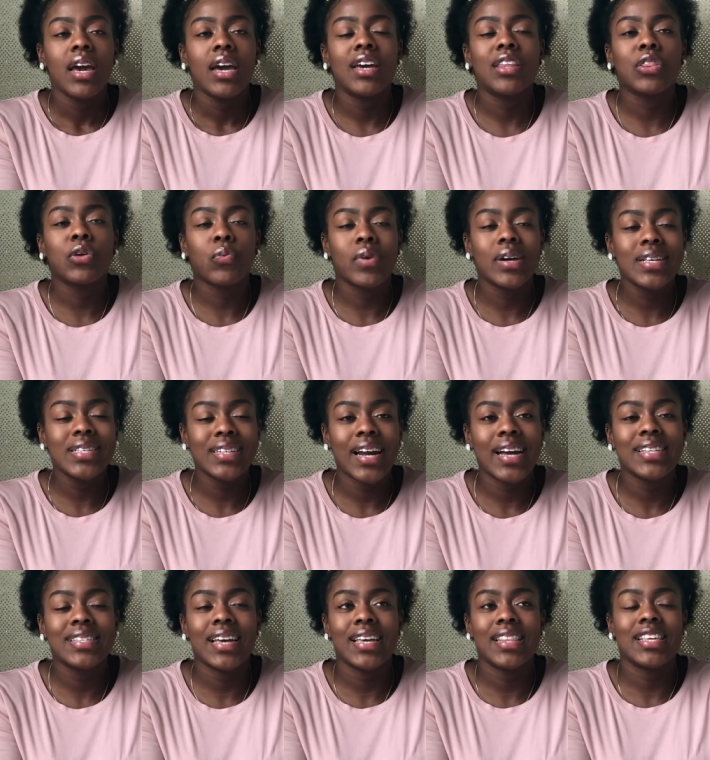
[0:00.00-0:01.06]
And the reason
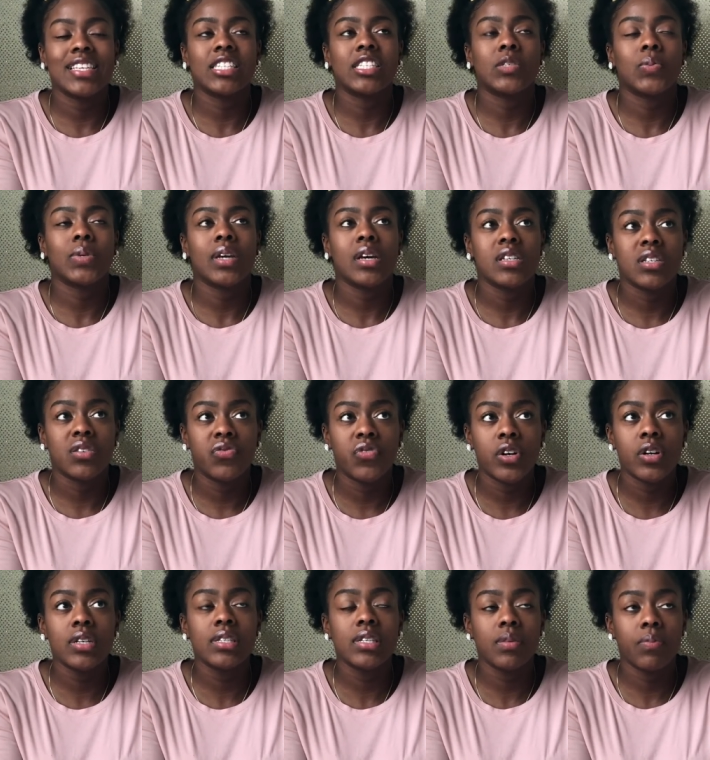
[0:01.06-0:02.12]
I say this is because
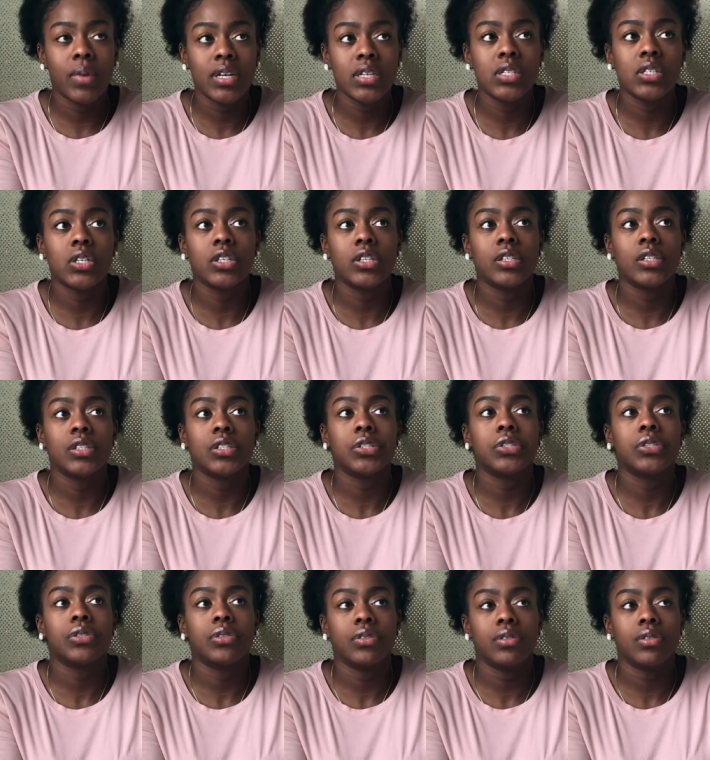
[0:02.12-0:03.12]
first semester